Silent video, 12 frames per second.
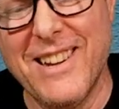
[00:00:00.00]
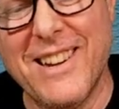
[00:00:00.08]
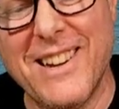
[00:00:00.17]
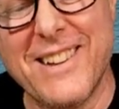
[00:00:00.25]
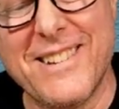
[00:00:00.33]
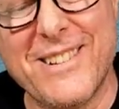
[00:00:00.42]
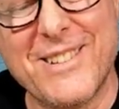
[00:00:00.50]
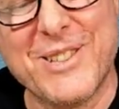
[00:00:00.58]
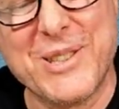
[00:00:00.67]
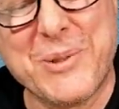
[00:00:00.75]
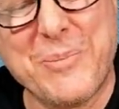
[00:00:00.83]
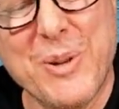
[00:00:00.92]
there's
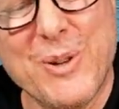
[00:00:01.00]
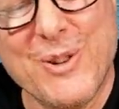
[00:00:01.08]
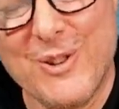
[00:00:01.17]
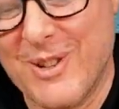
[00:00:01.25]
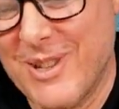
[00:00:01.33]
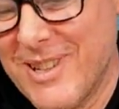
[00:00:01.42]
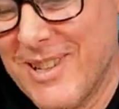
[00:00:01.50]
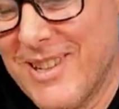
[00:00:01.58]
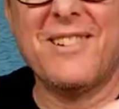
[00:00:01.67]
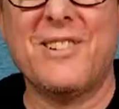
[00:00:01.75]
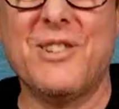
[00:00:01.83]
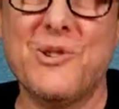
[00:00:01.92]
his spoon.
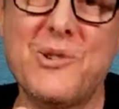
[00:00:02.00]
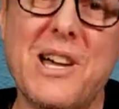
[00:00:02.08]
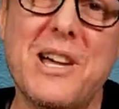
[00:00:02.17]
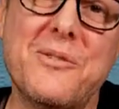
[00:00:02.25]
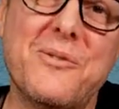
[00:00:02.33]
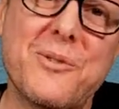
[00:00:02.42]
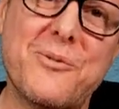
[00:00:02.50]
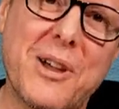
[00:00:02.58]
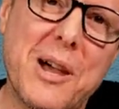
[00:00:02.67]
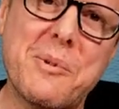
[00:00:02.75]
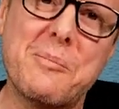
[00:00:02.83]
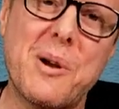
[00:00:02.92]
Do you have a
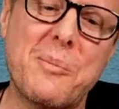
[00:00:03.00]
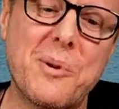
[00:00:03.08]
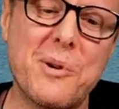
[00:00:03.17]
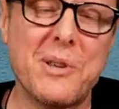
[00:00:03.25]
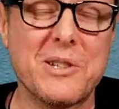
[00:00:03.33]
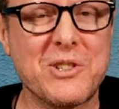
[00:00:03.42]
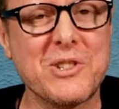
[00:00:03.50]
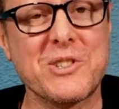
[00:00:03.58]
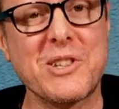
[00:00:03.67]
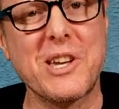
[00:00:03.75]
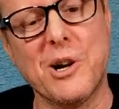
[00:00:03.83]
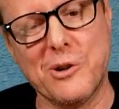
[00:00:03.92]
family member that's
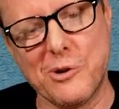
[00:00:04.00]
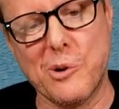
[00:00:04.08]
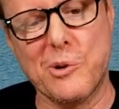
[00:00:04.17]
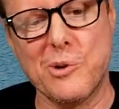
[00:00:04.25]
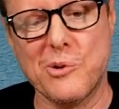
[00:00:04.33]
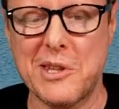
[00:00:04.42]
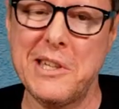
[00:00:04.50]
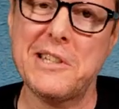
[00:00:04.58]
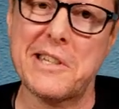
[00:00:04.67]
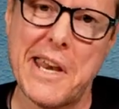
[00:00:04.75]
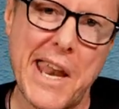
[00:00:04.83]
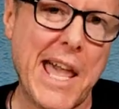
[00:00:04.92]
just like a Grogu that
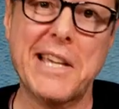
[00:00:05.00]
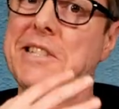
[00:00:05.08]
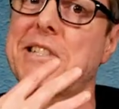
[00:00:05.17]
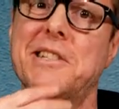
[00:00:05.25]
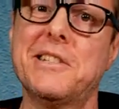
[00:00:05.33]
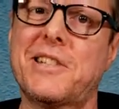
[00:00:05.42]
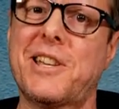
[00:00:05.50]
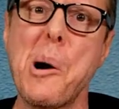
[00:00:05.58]
eats nasties?